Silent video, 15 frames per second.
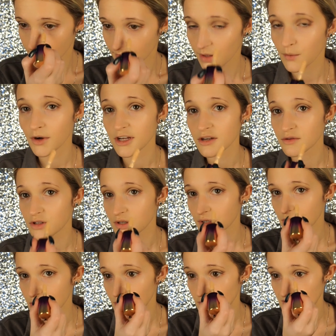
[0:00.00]
And what you do
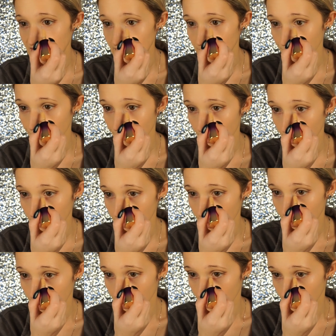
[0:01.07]
is you take it from
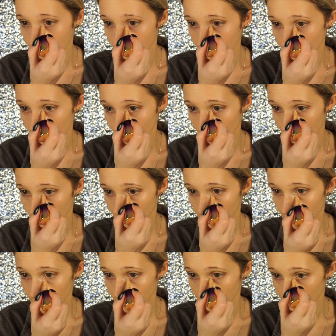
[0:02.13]
the
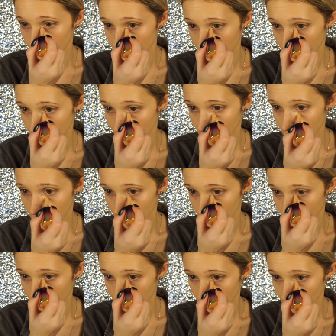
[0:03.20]
outer
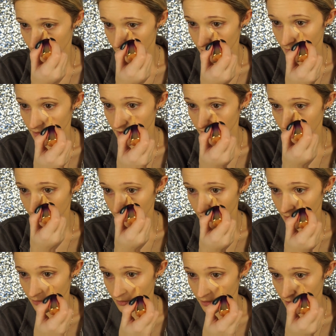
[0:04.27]
well, the inner
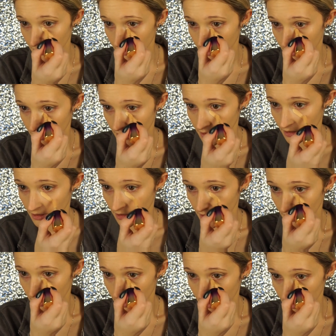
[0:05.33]
corner,
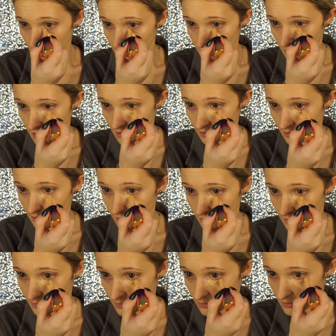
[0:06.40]
and you kind of
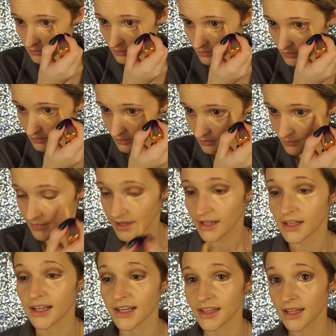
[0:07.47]
go make
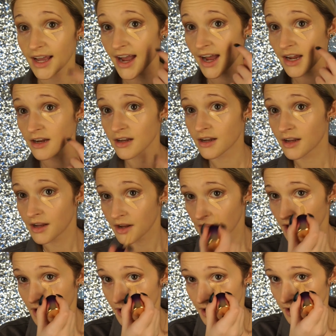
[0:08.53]
it like that,
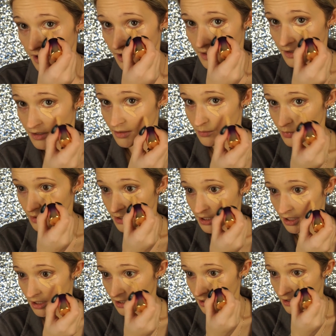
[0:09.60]
and then you bring
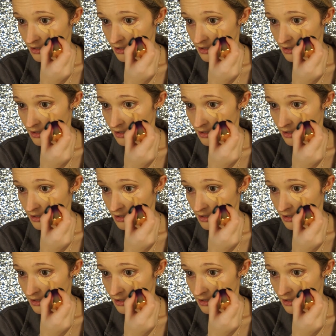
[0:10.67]
it